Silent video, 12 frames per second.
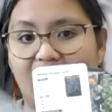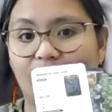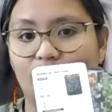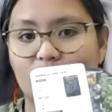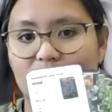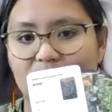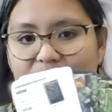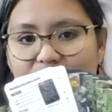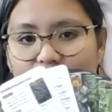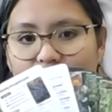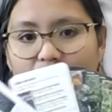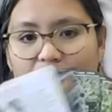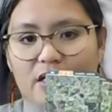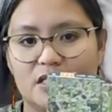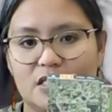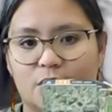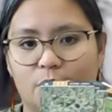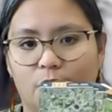I use this a lot in
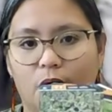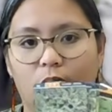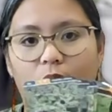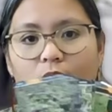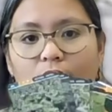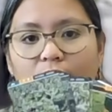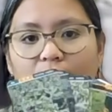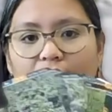school.